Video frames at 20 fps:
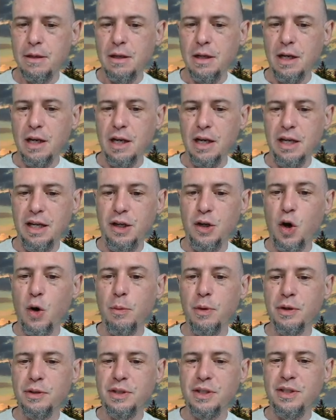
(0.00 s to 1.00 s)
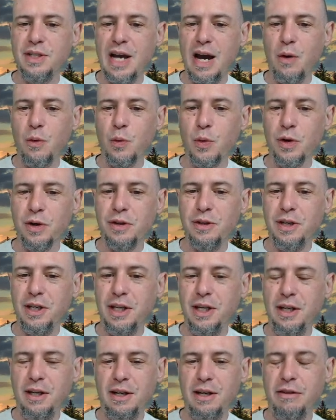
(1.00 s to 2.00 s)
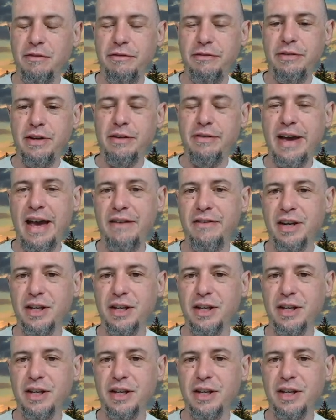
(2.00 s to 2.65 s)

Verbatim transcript: Uh, it almost is not worthy of of having